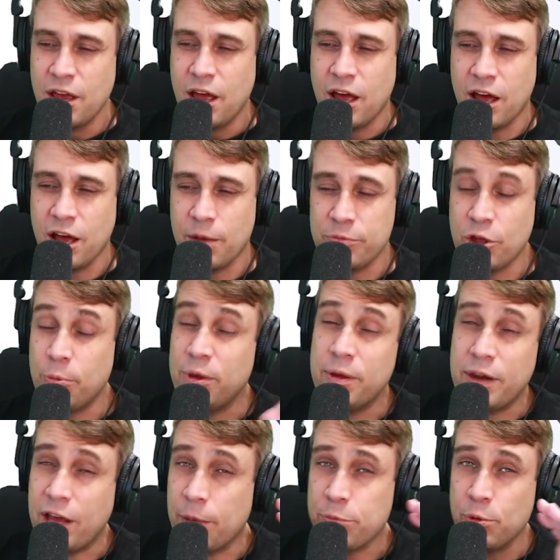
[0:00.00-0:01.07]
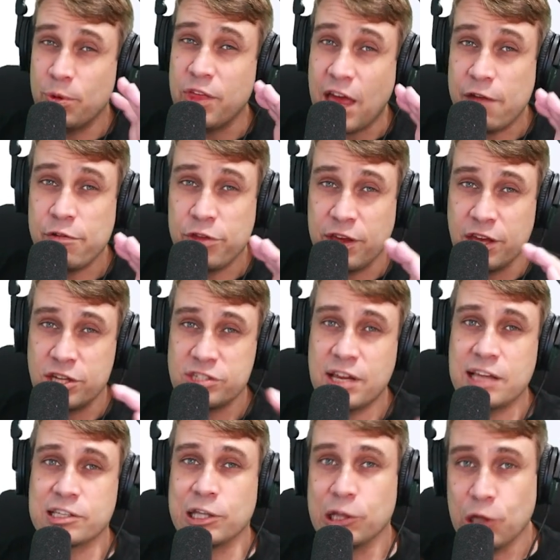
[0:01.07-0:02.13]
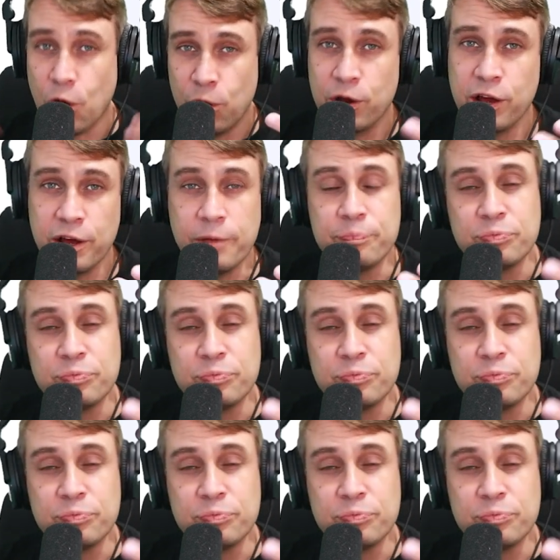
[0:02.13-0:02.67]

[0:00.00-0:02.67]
They'll be able to help you with everything. It just takes longer